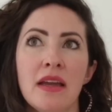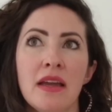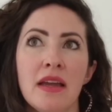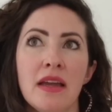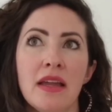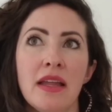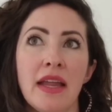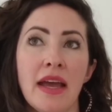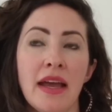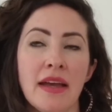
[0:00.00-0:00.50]

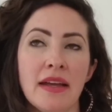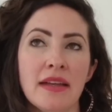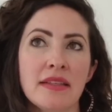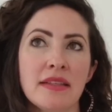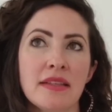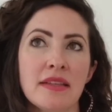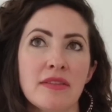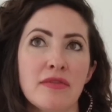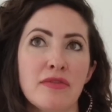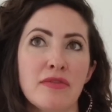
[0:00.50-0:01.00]
It
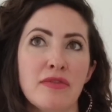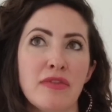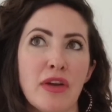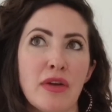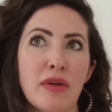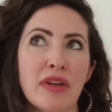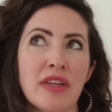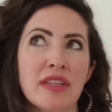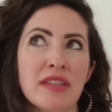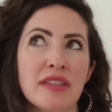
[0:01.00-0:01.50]
has a
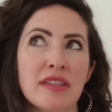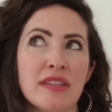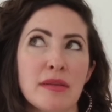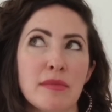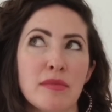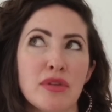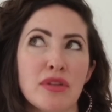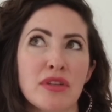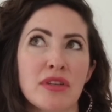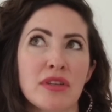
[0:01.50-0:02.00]
very
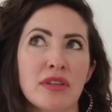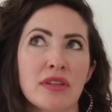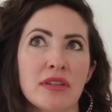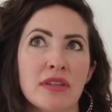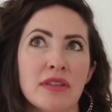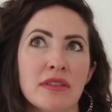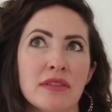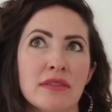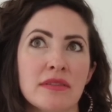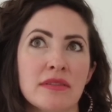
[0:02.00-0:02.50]

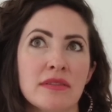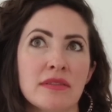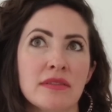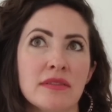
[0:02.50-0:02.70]
similar